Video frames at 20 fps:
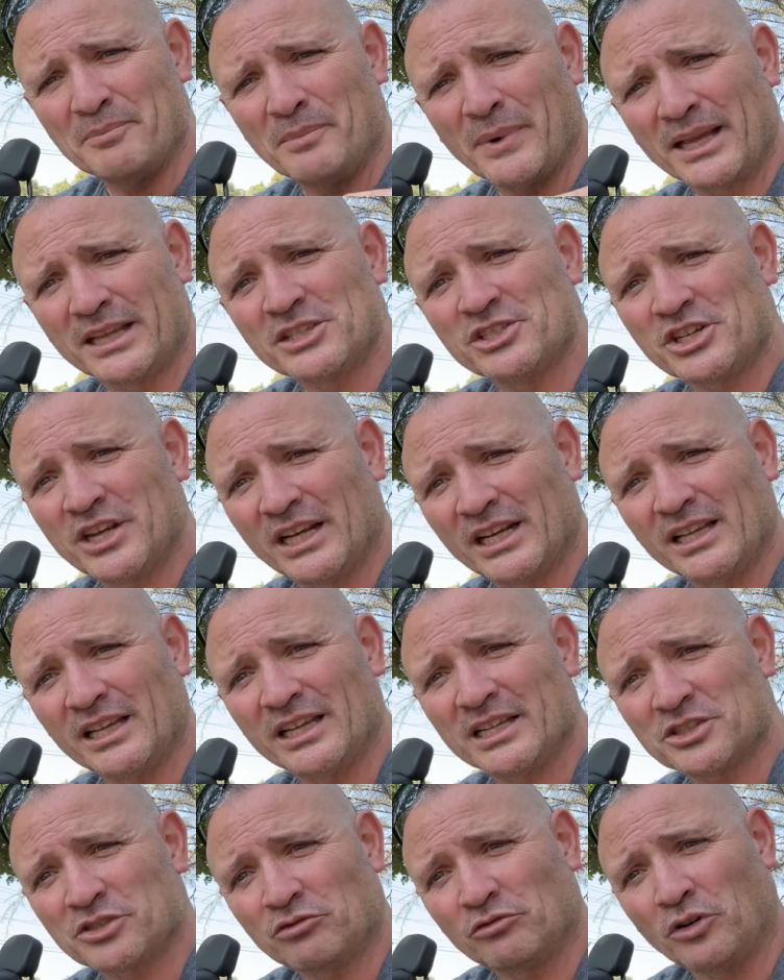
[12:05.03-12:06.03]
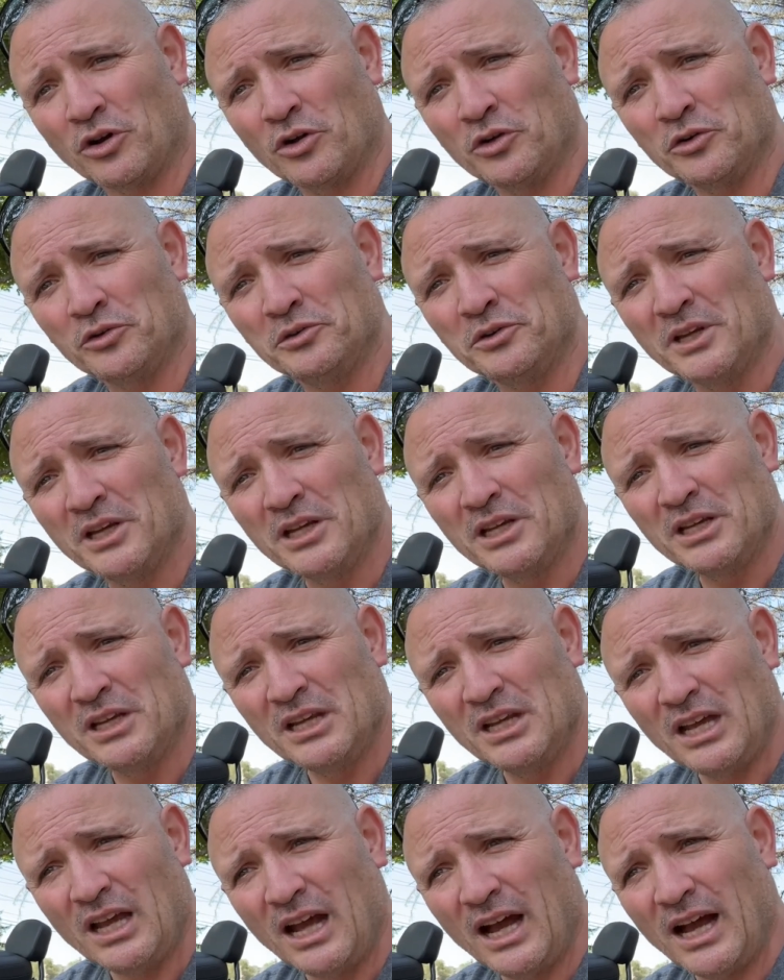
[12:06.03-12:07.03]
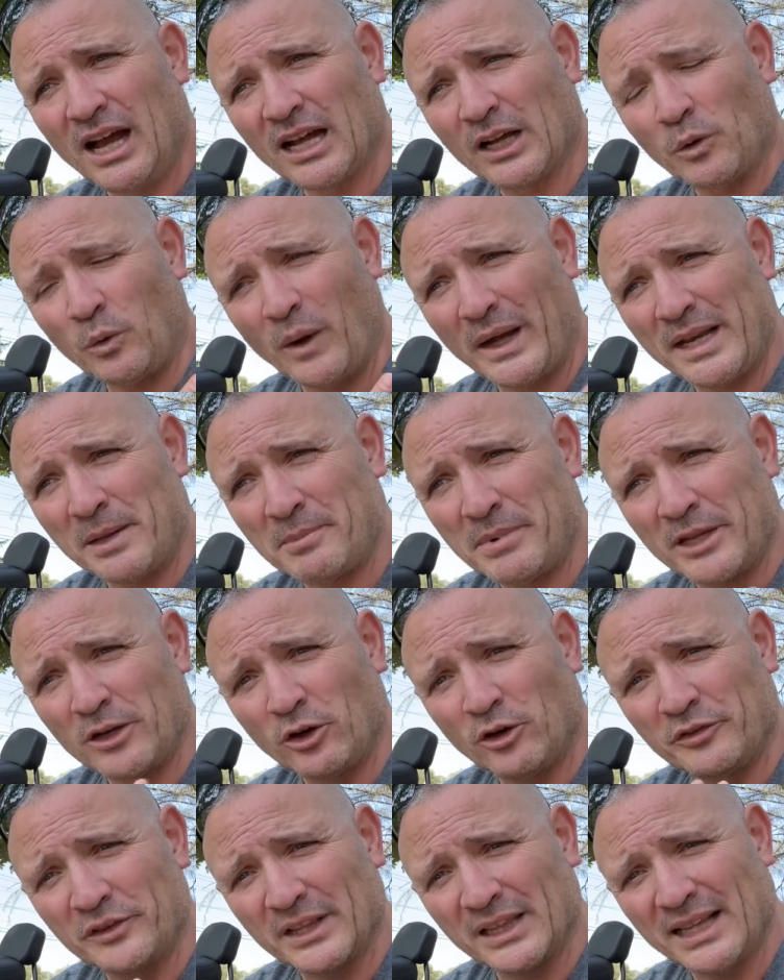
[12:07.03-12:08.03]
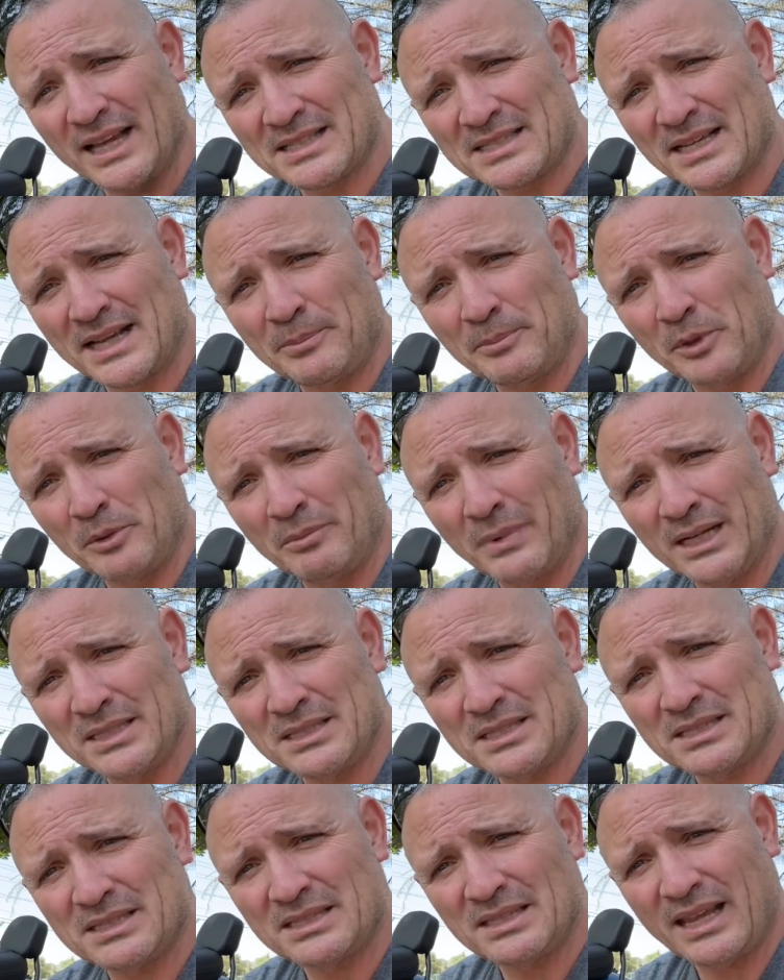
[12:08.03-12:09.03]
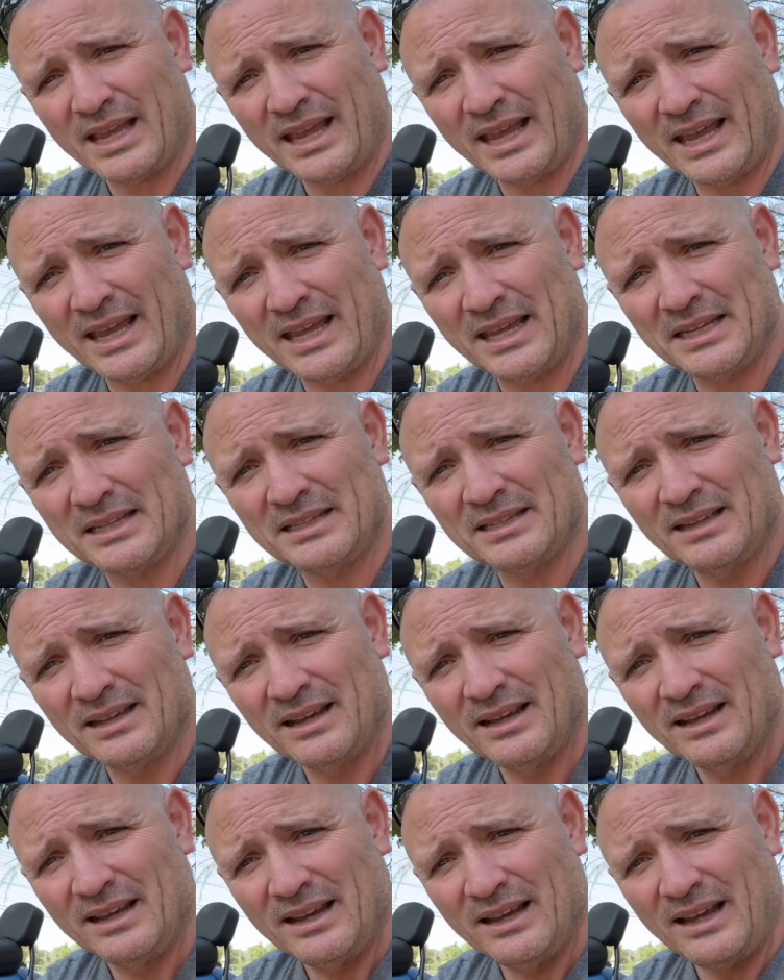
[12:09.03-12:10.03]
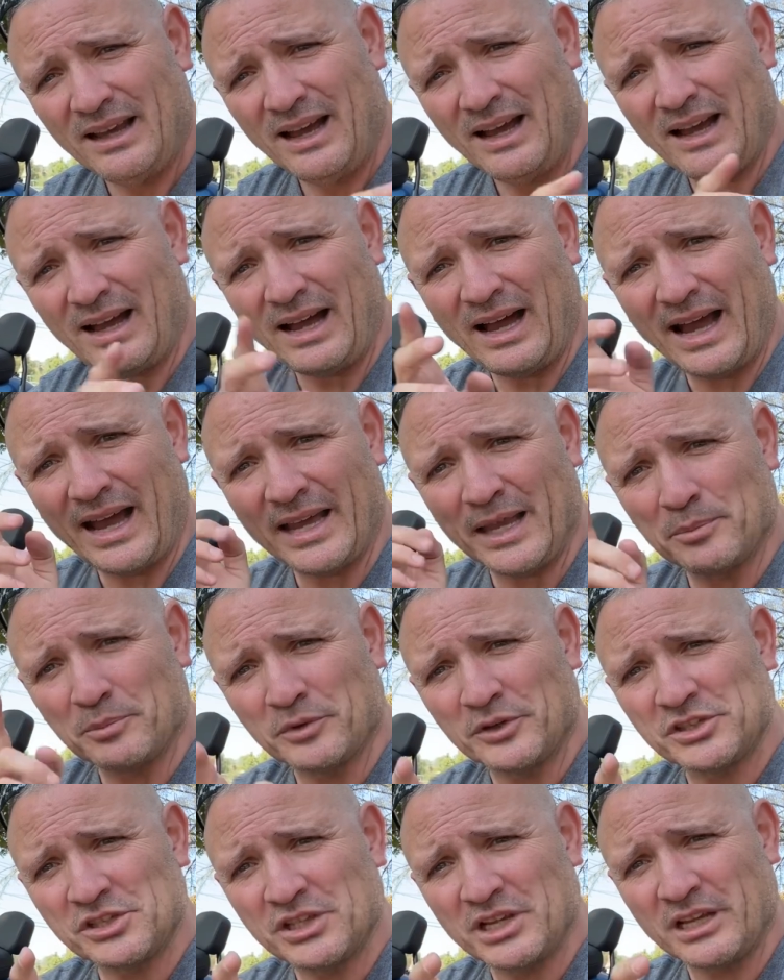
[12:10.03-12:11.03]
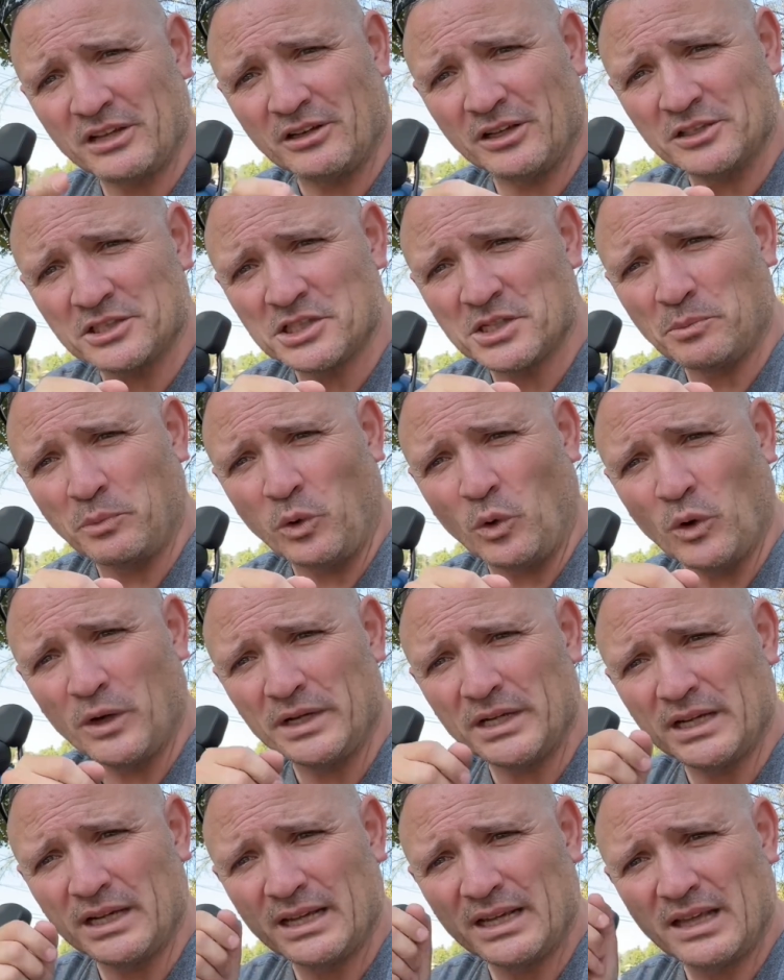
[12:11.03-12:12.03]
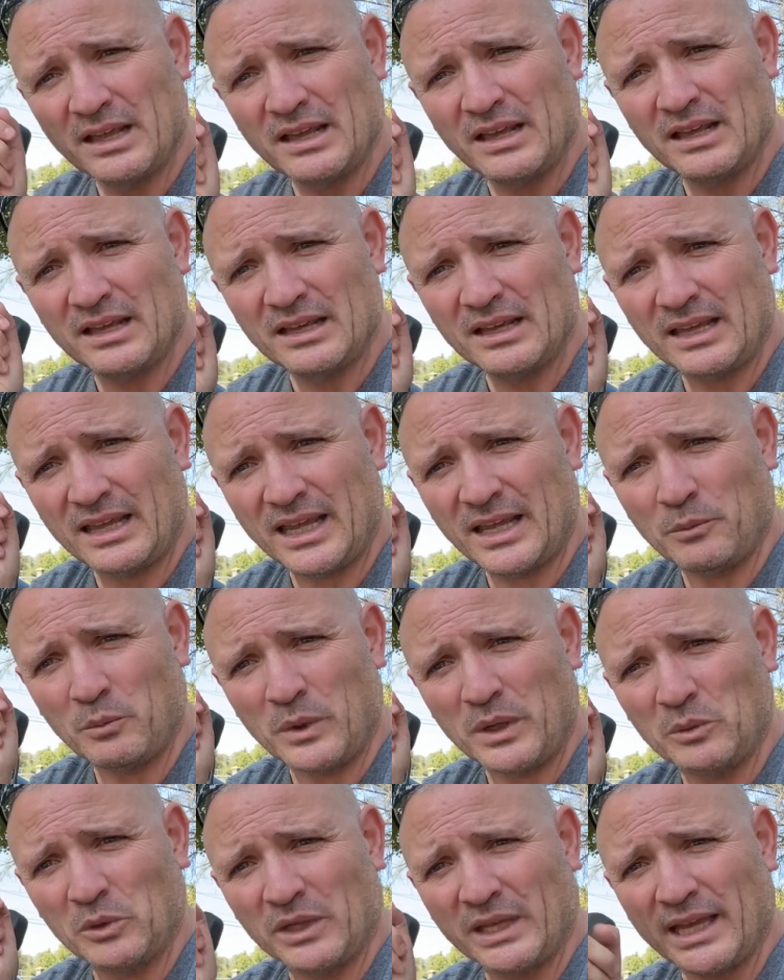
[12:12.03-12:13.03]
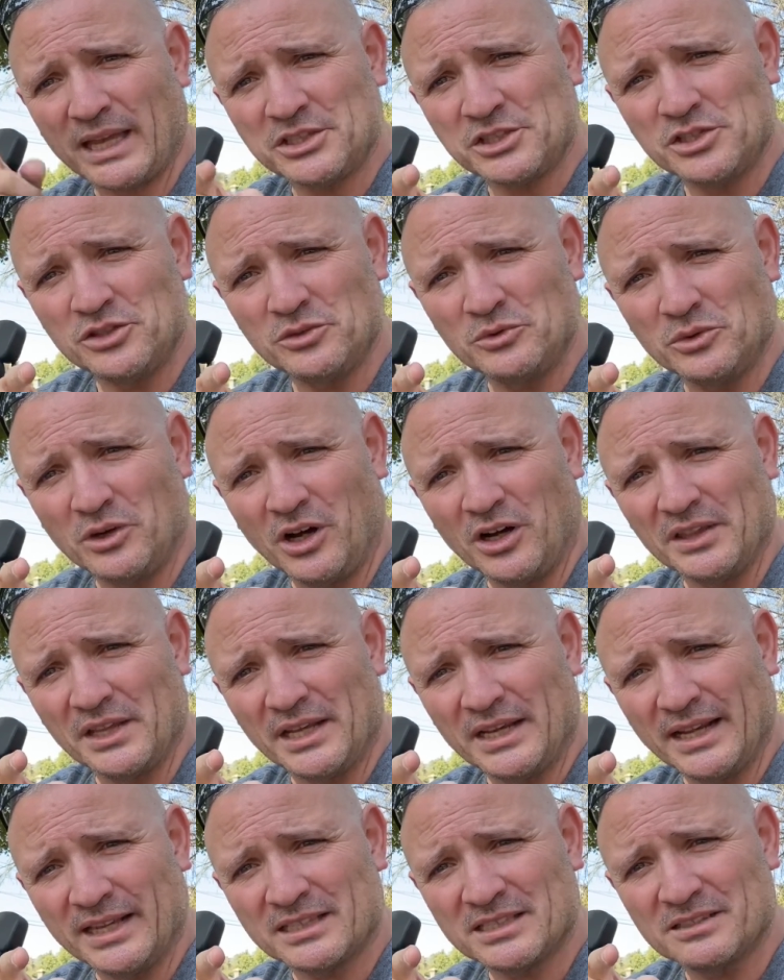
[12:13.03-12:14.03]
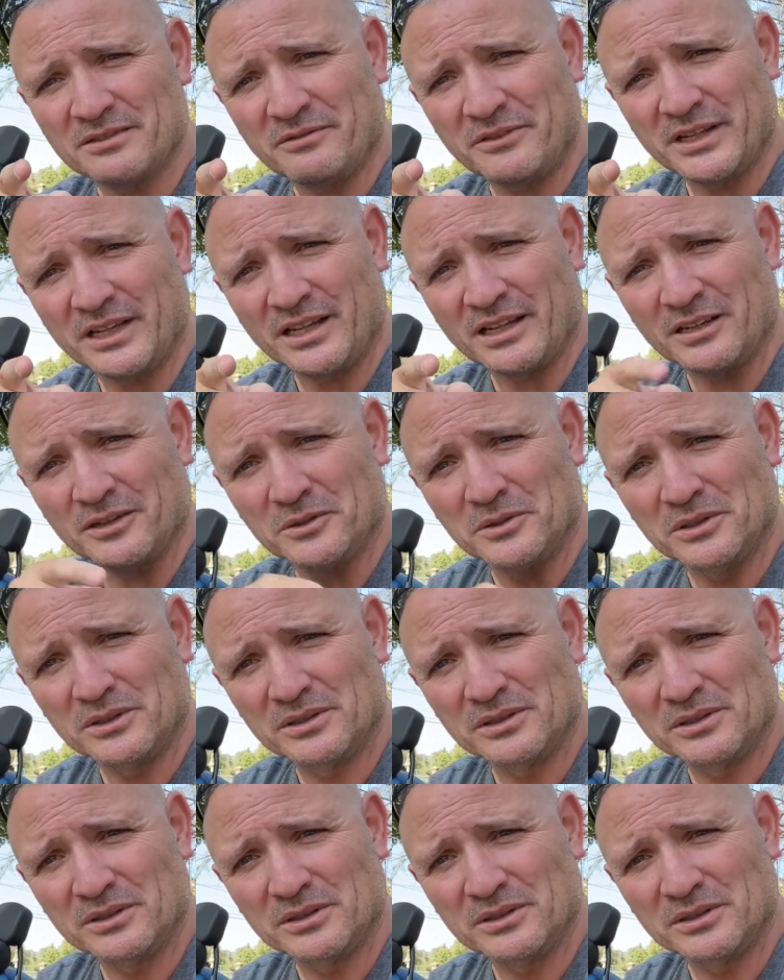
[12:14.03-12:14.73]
My channel has grown quite a bit over the last couple months, and I appreciate all the support, and we will catch you on the next video.